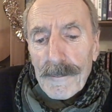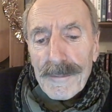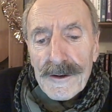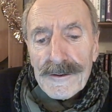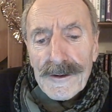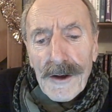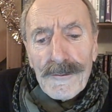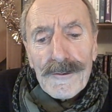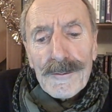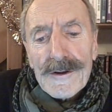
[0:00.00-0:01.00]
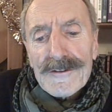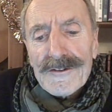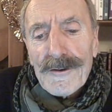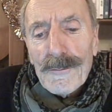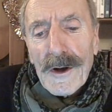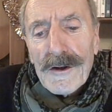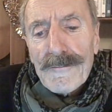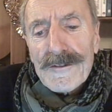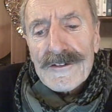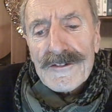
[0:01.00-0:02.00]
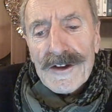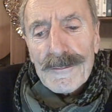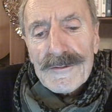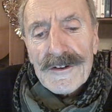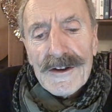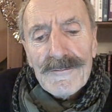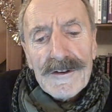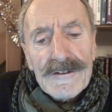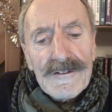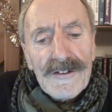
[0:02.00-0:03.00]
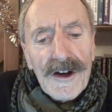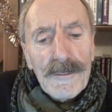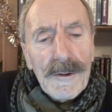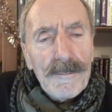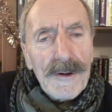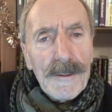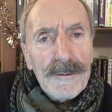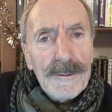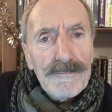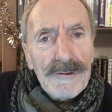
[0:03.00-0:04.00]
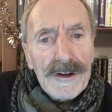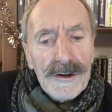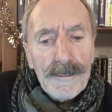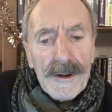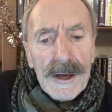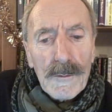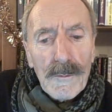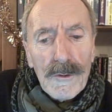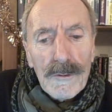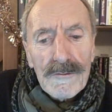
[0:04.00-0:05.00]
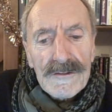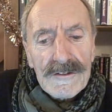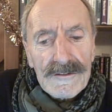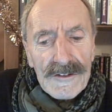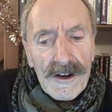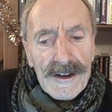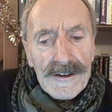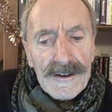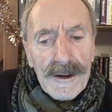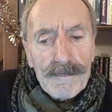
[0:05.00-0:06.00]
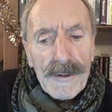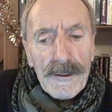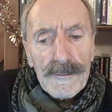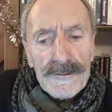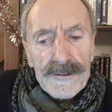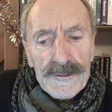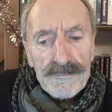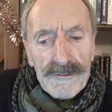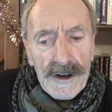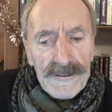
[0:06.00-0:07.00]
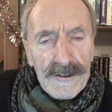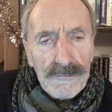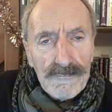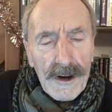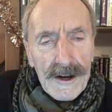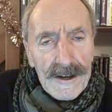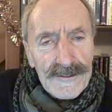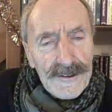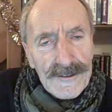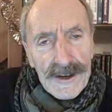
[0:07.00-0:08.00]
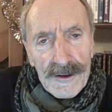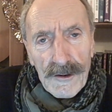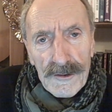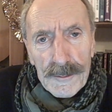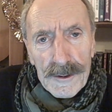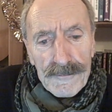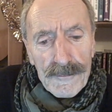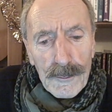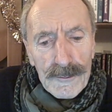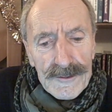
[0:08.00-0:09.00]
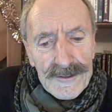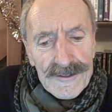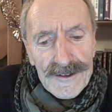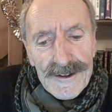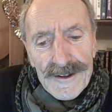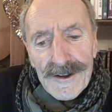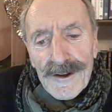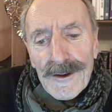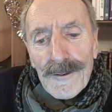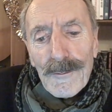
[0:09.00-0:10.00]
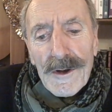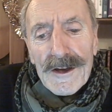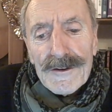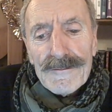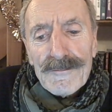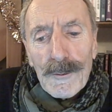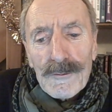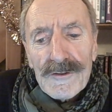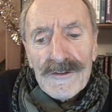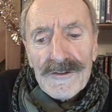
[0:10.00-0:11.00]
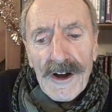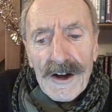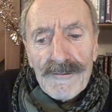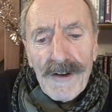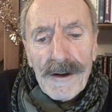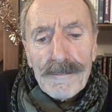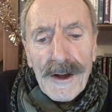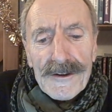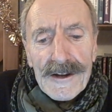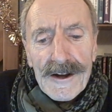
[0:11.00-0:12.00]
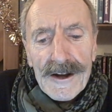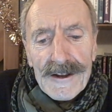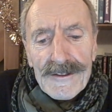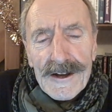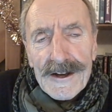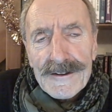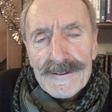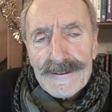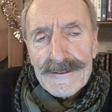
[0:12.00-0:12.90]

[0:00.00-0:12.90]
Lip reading: But no, we are so well off, it seems, that even at a time when people in Britain are being warned to tighten their belts as prices rise and the economy falters, we can afford to chuck around money like that.